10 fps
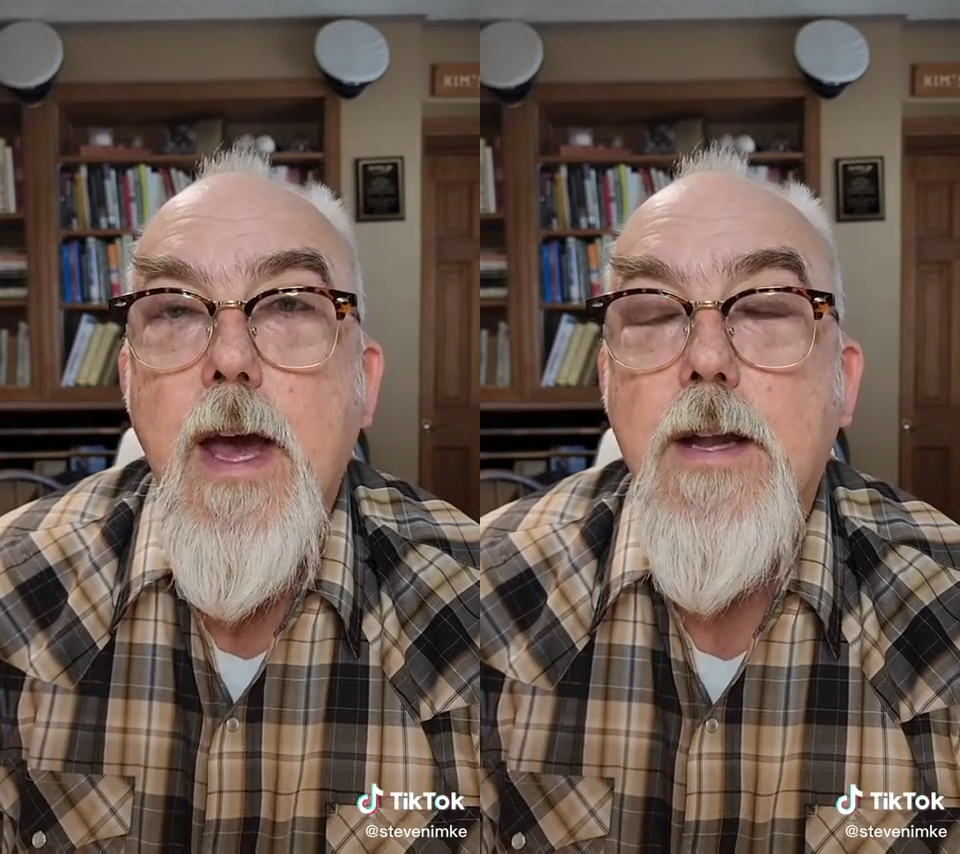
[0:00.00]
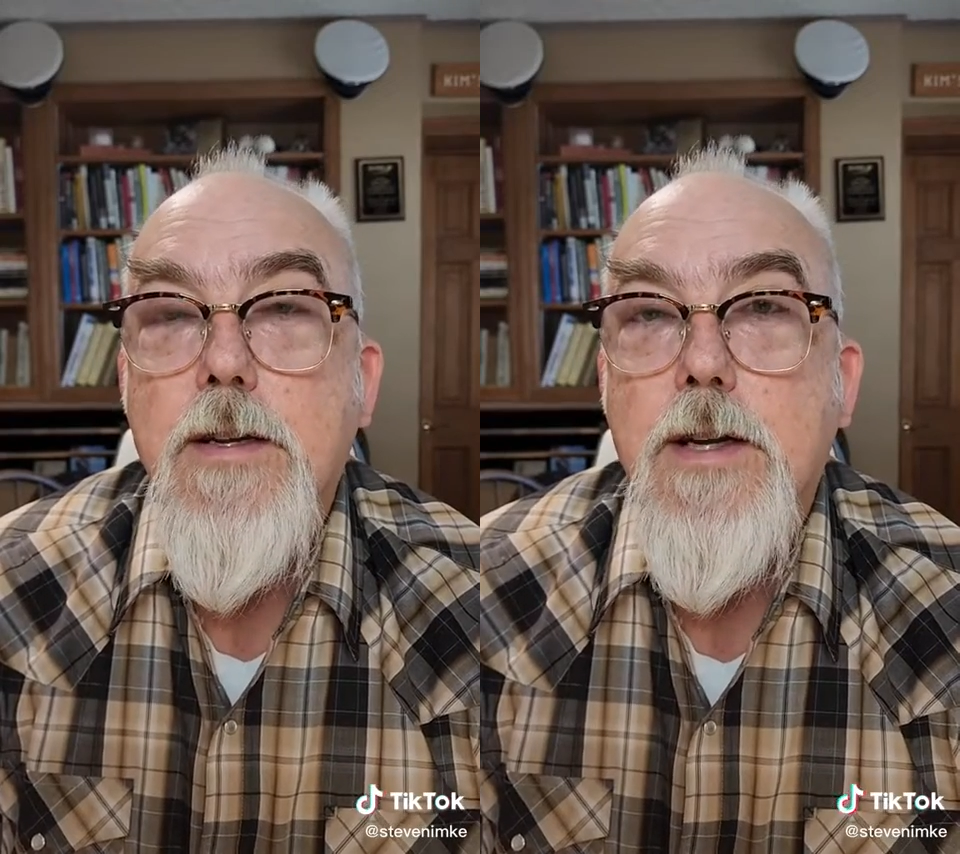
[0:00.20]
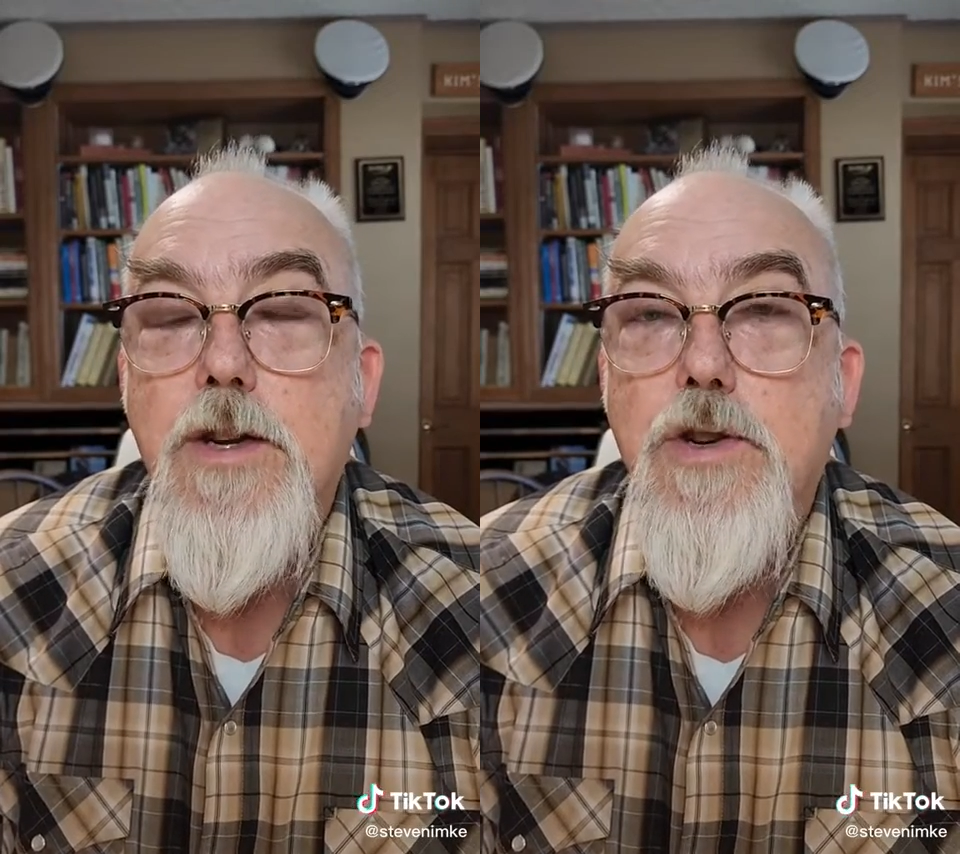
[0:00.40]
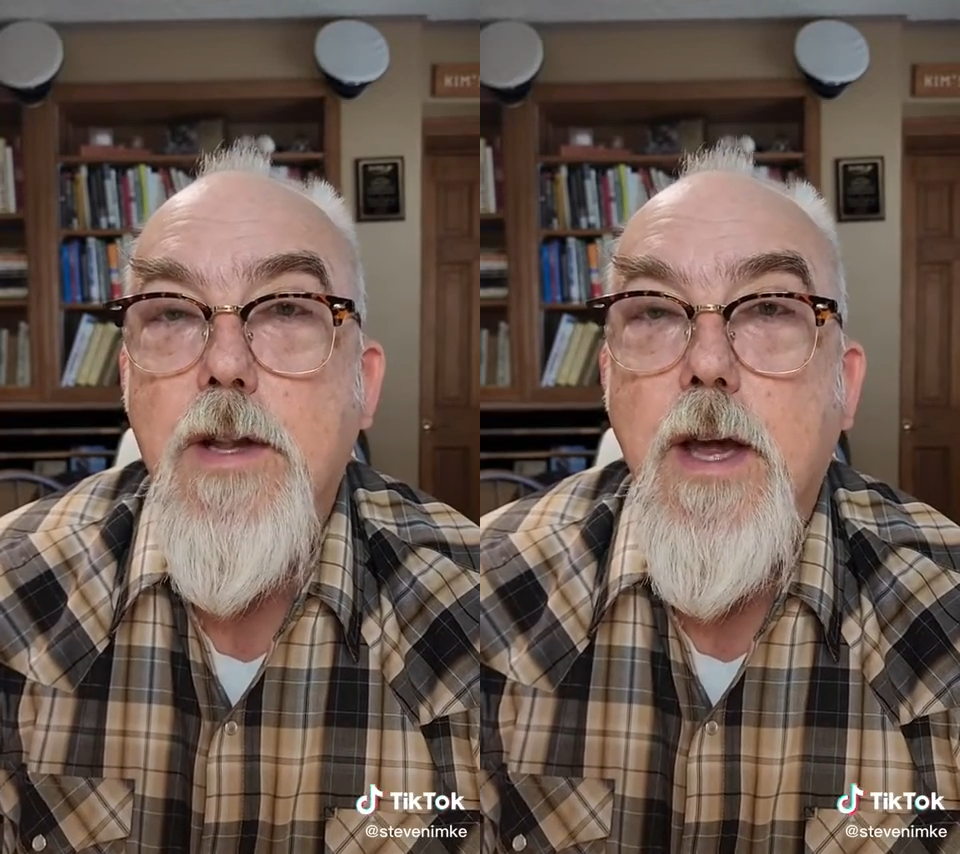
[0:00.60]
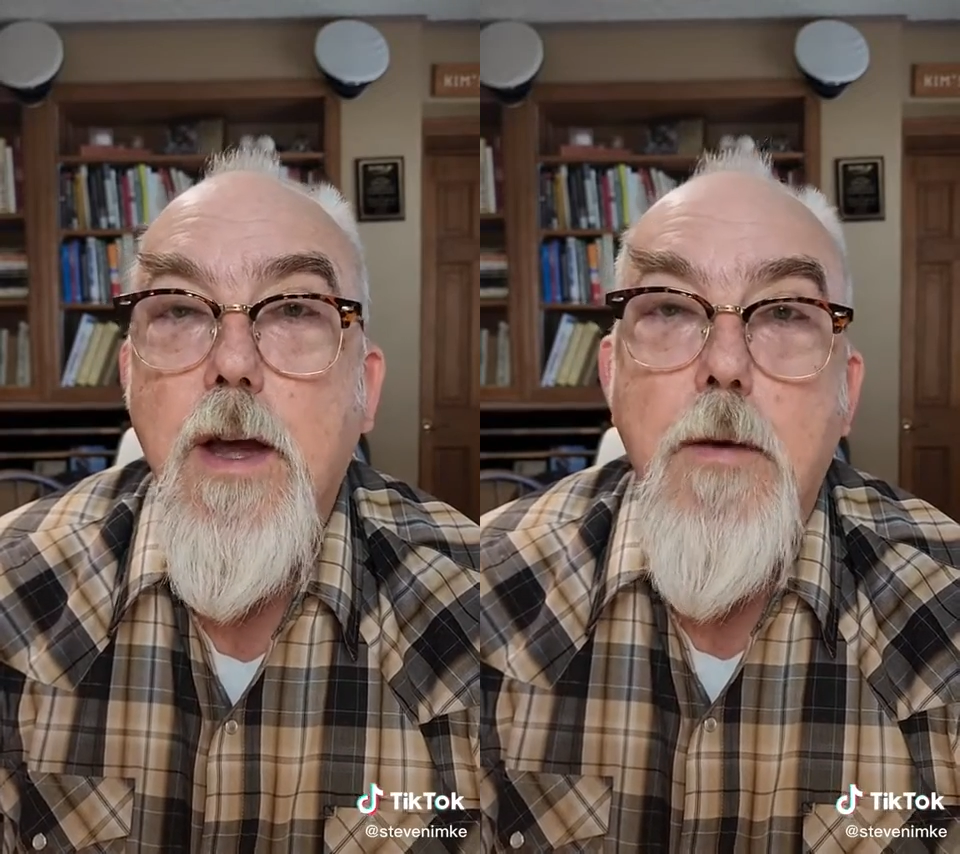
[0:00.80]
And
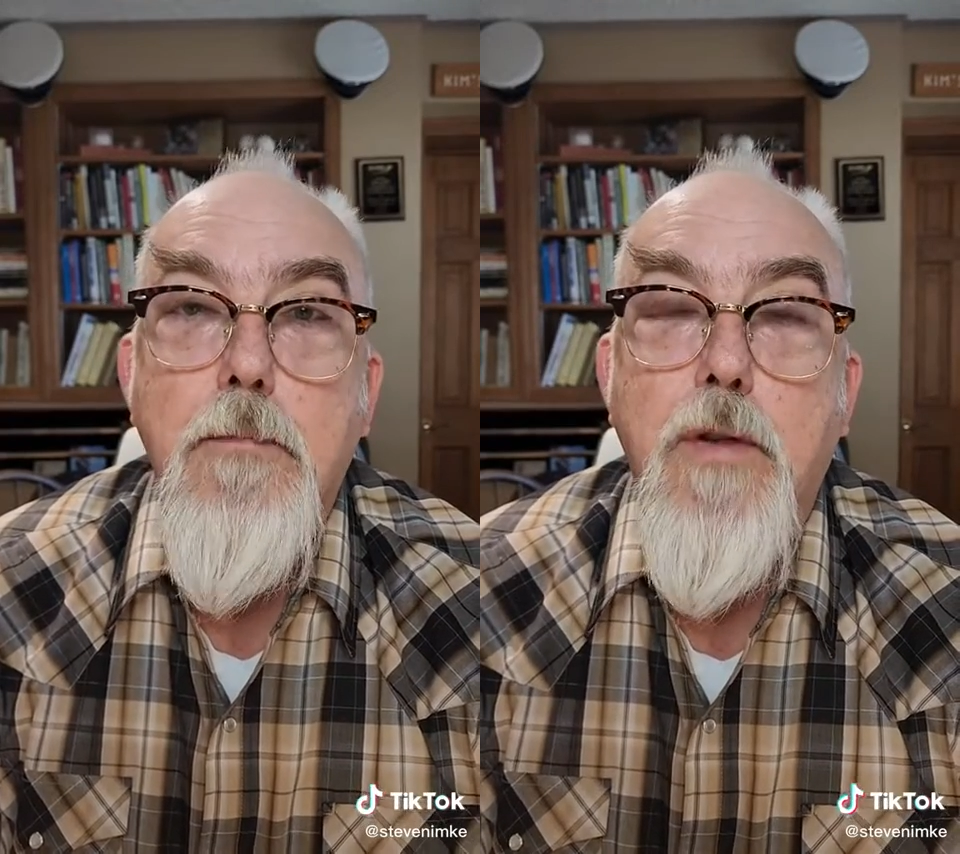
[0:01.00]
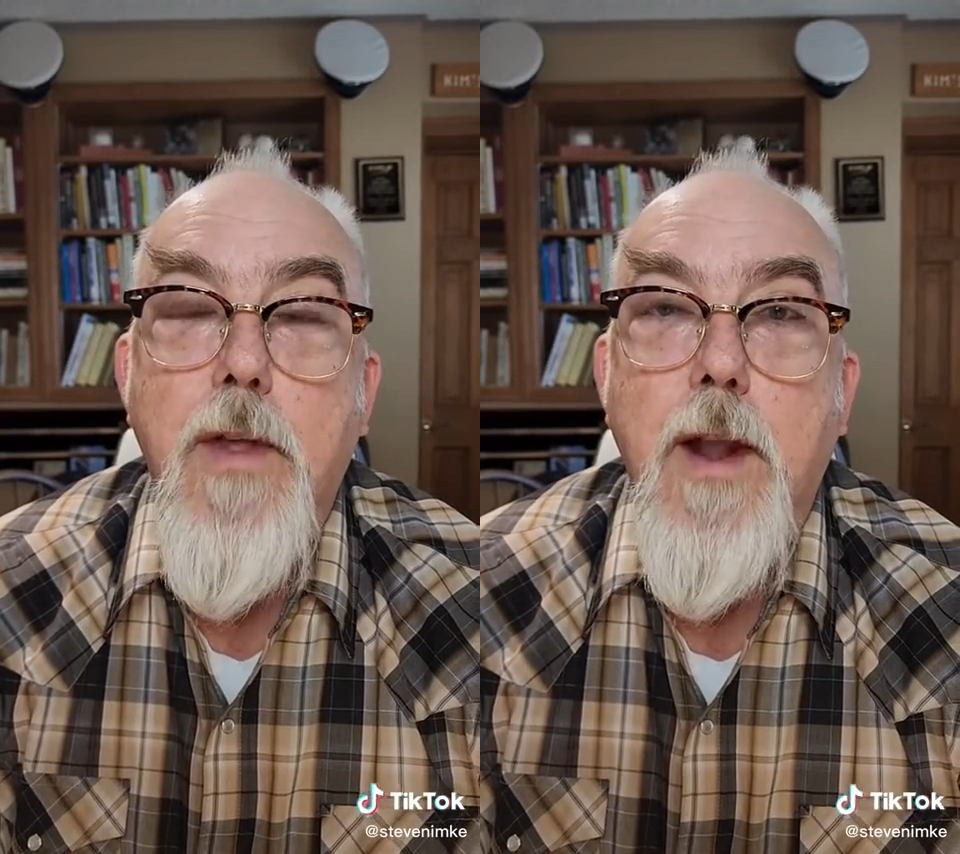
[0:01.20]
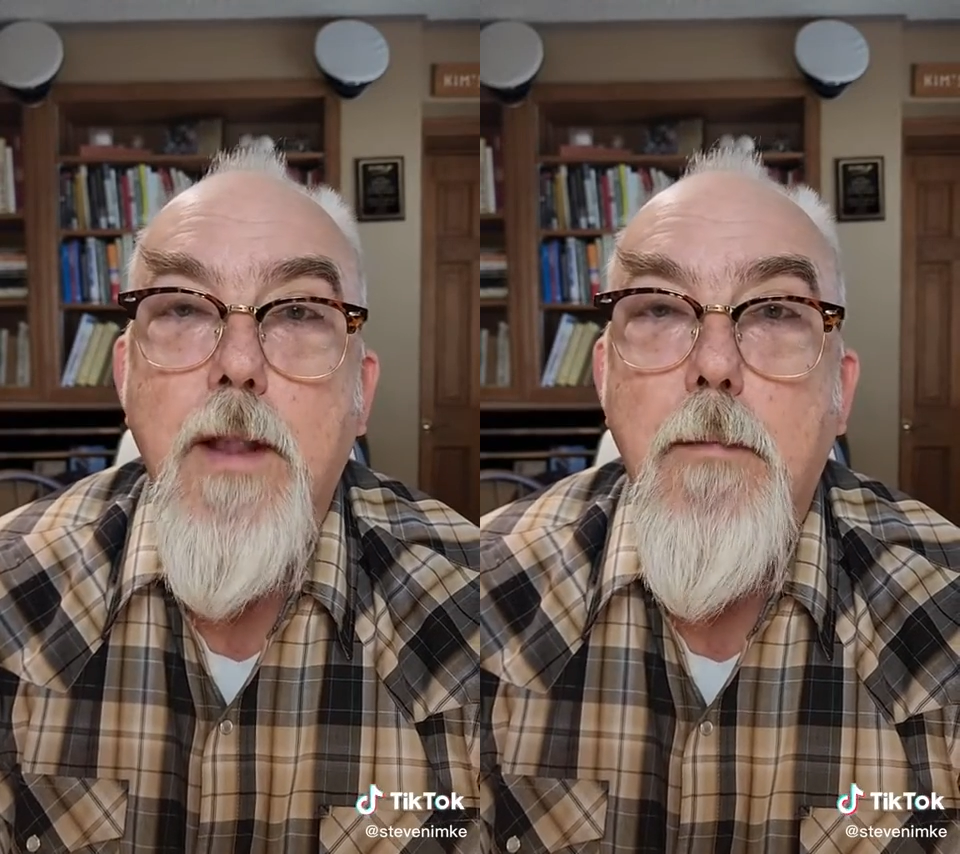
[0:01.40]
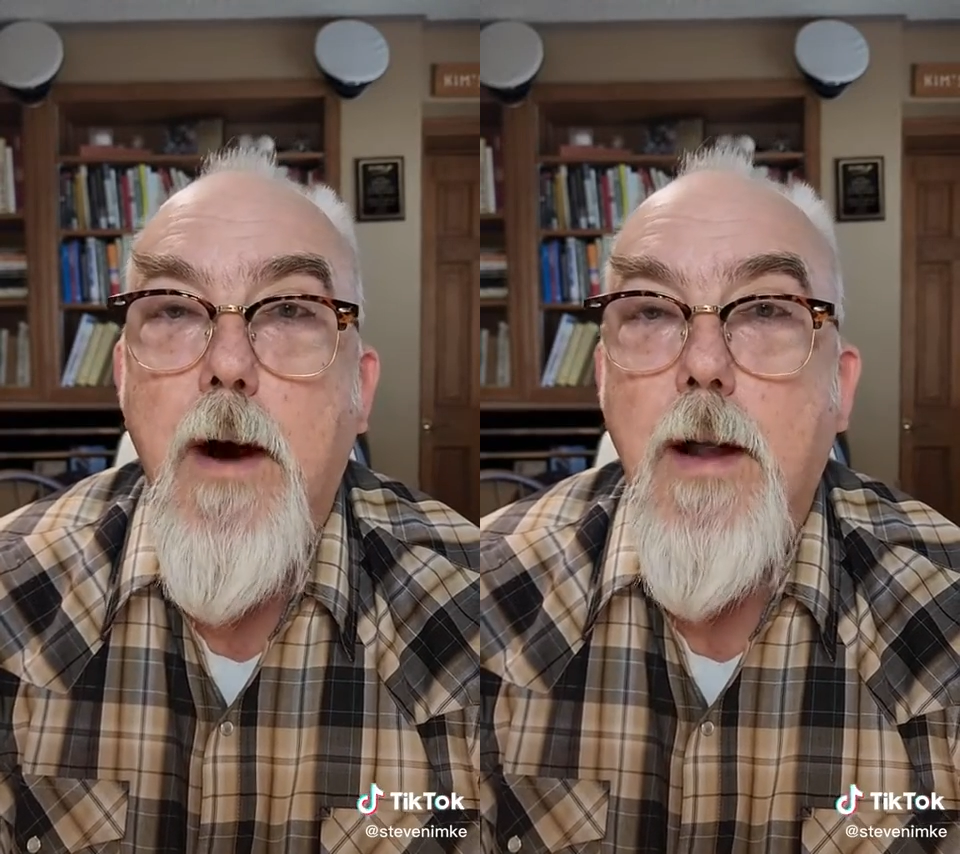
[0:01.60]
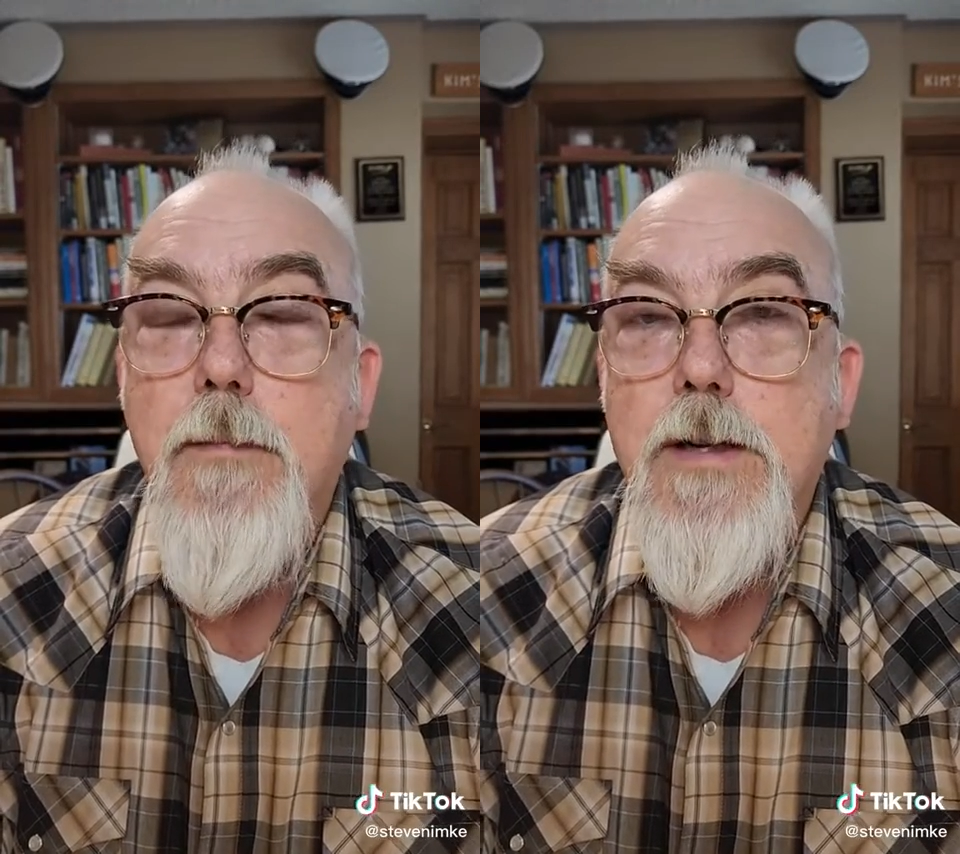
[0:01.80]
essentially put that on the
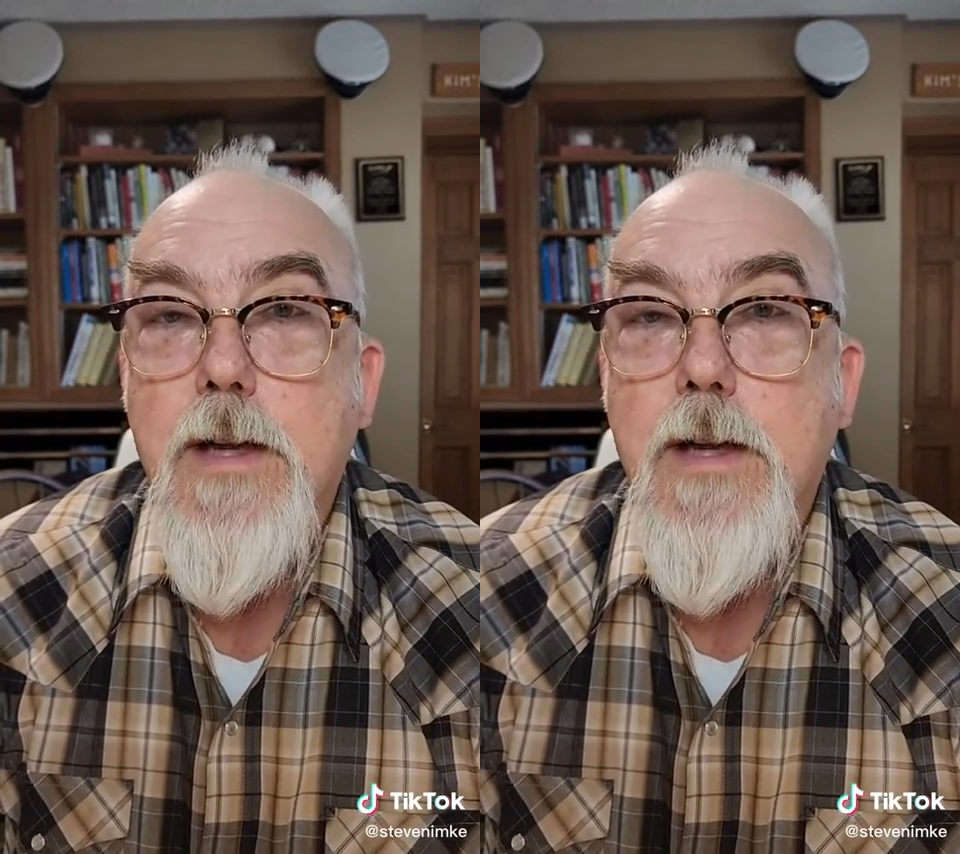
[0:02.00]
bottom and